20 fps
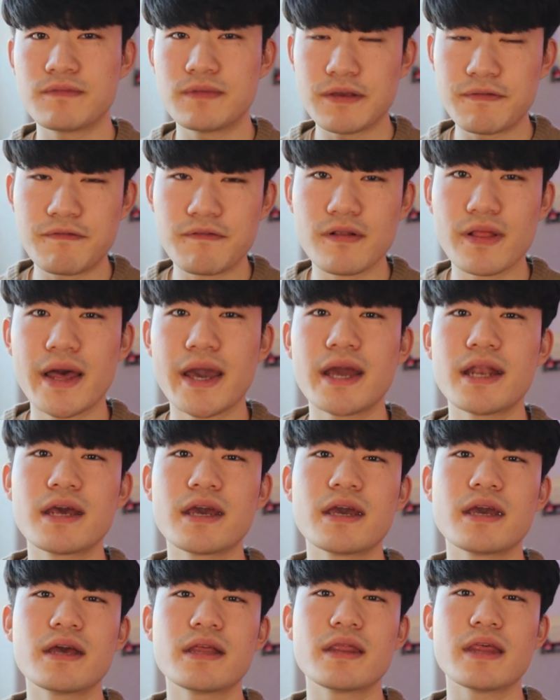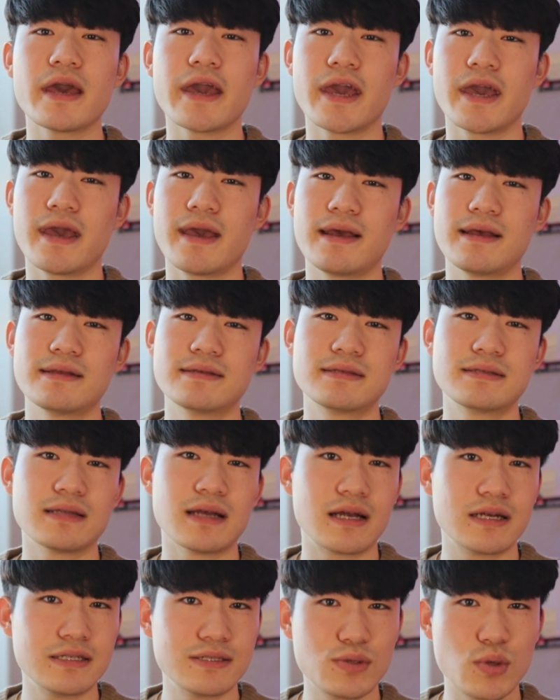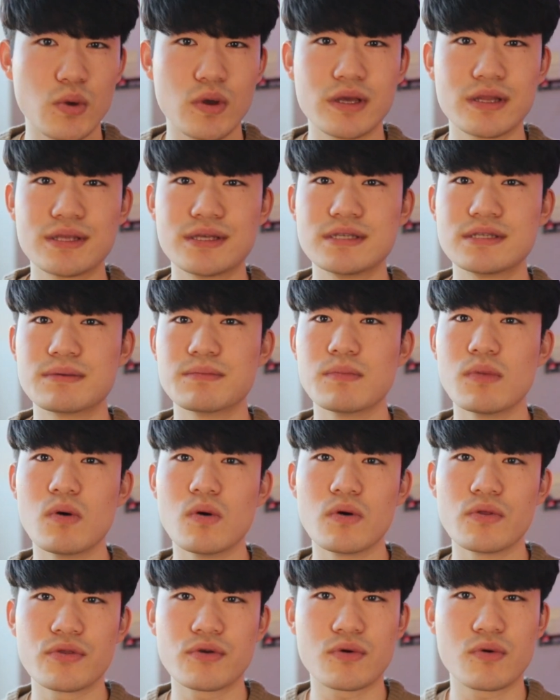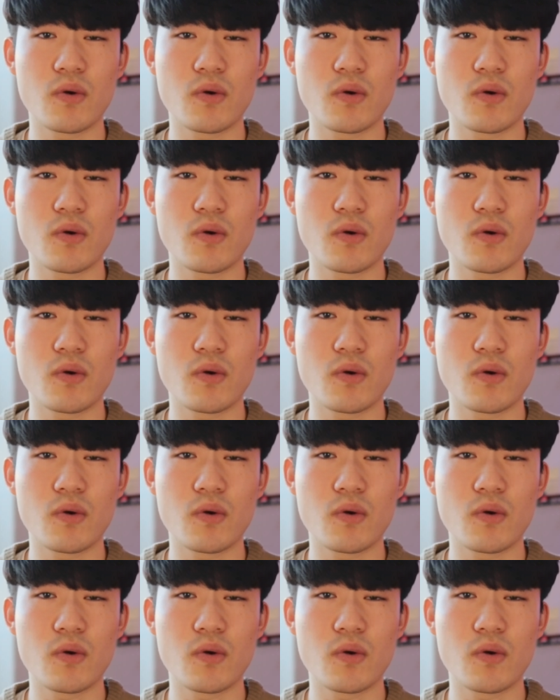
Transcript: deflated, and start showing these mold